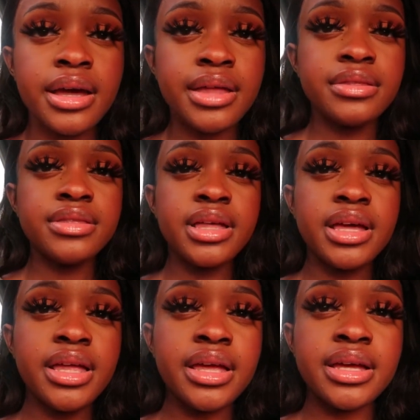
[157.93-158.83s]
And no, then,
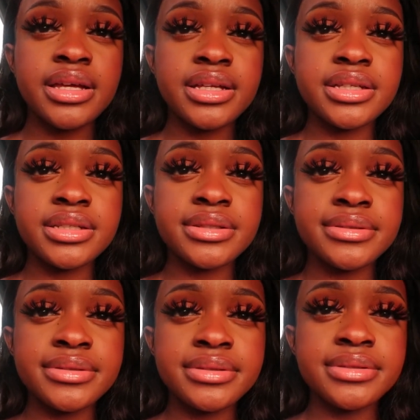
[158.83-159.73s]
it don't have to actually
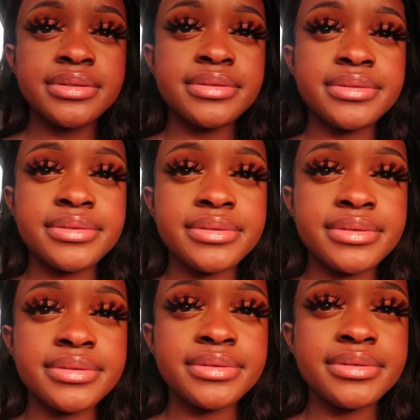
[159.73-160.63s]
be physical, but
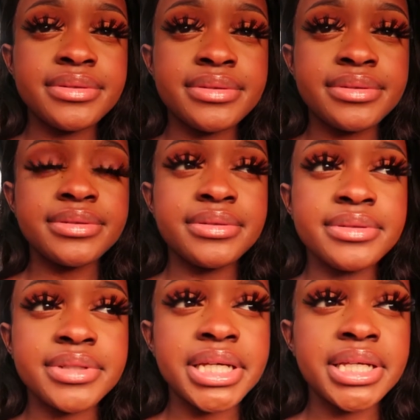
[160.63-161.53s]
this is uh, they
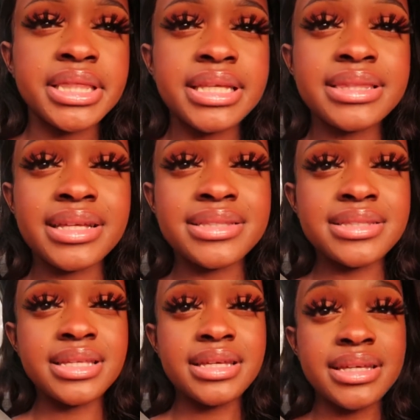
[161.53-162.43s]
beyond this.
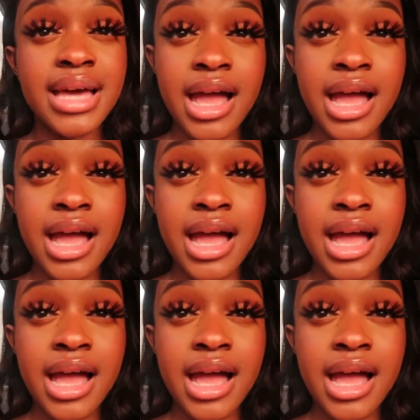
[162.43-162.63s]
Okay. It.